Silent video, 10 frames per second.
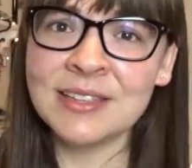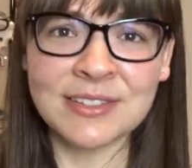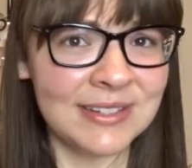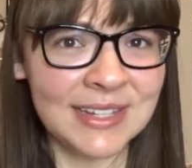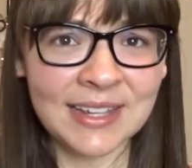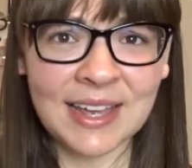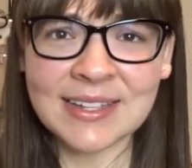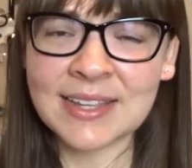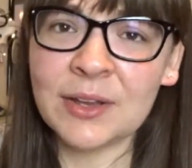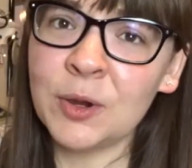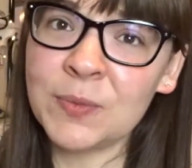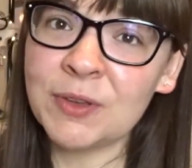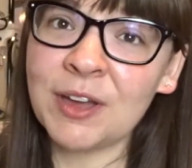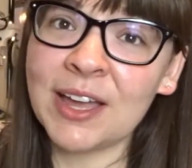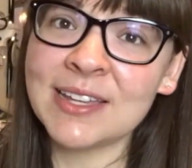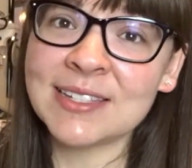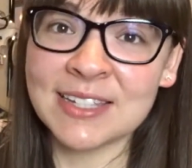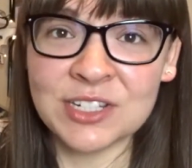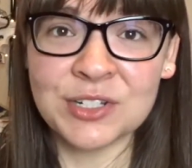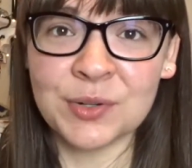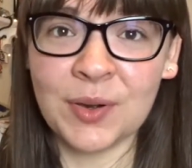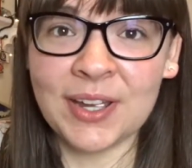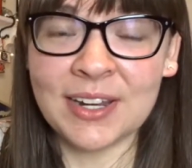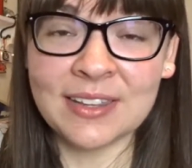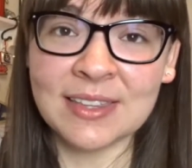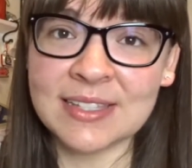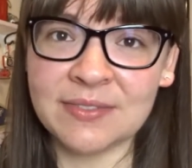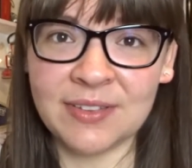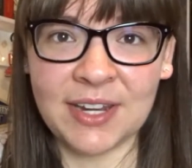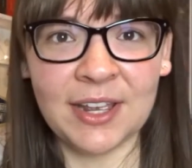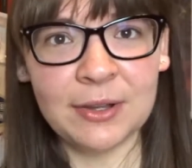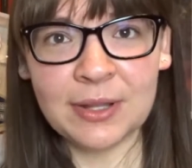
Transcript: So that's it, guys. I hope you guys enjoyed this video.